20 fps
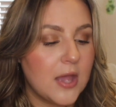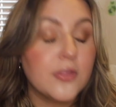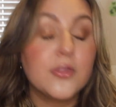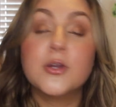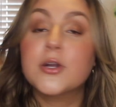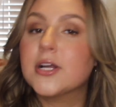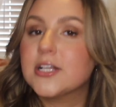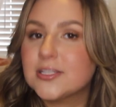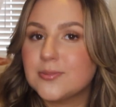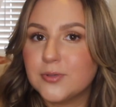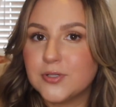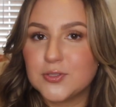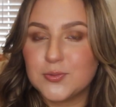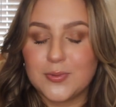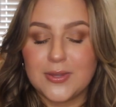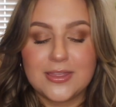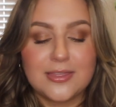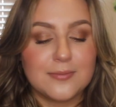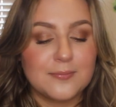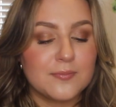customers
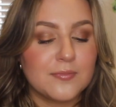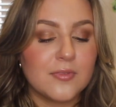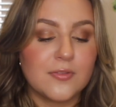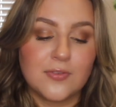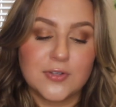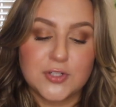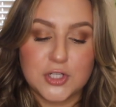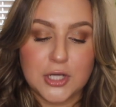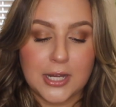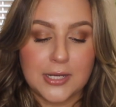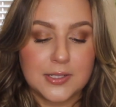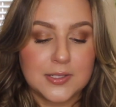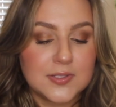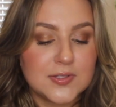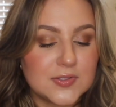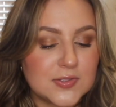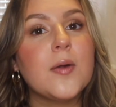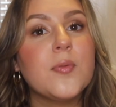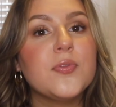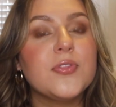with vaginas.